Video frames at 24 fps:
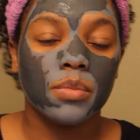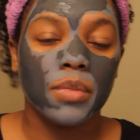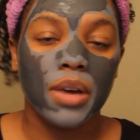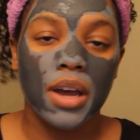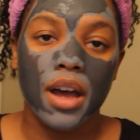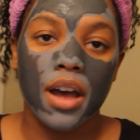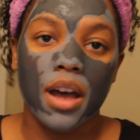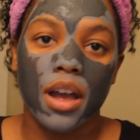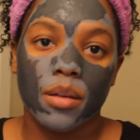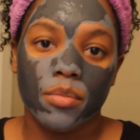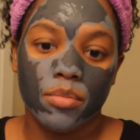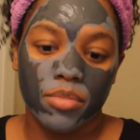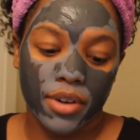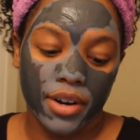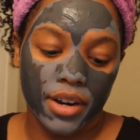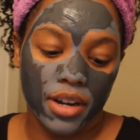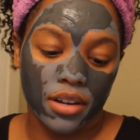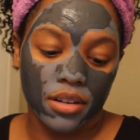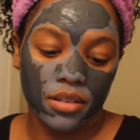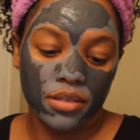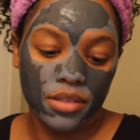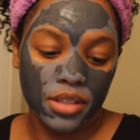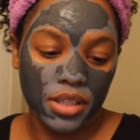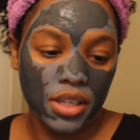my
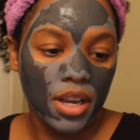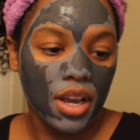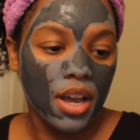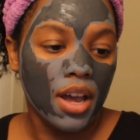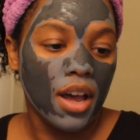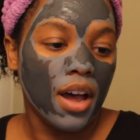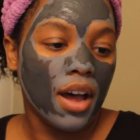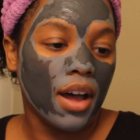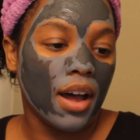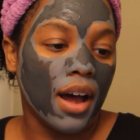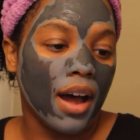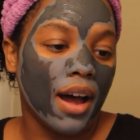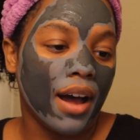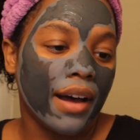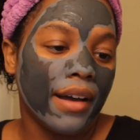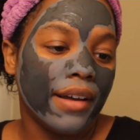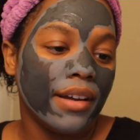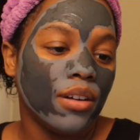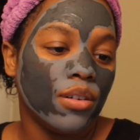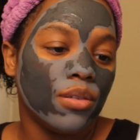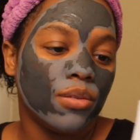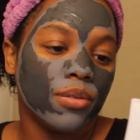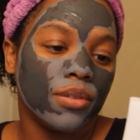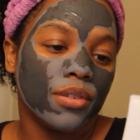eyebrows.
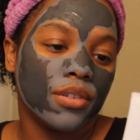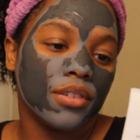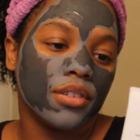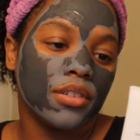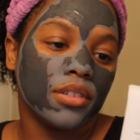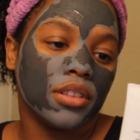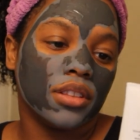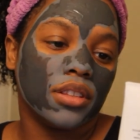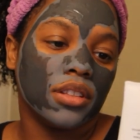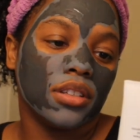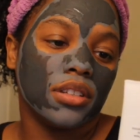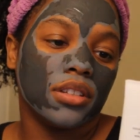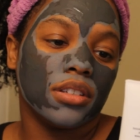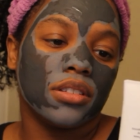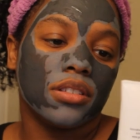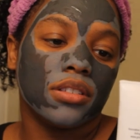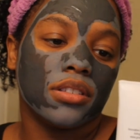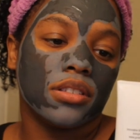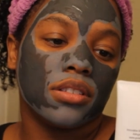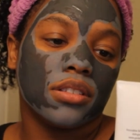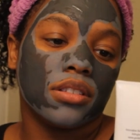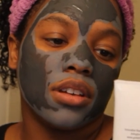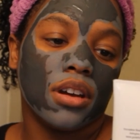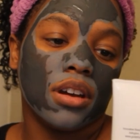I ordered
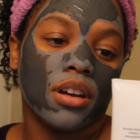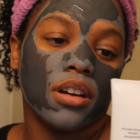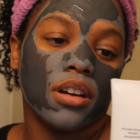this